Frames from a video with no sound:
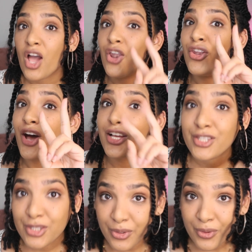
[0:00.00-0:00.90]
not
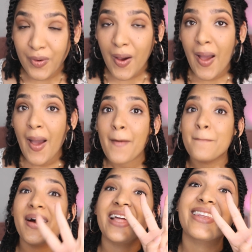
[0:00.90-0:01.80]
2,
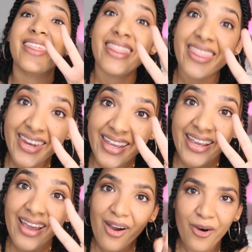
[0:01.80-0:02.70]
but
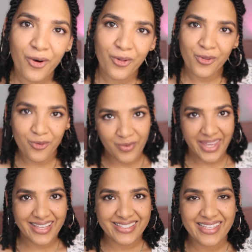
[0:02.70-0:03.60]
3 whole
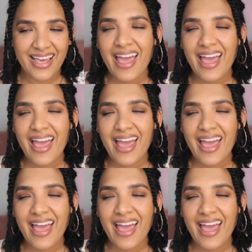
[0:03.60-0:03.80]
weeks.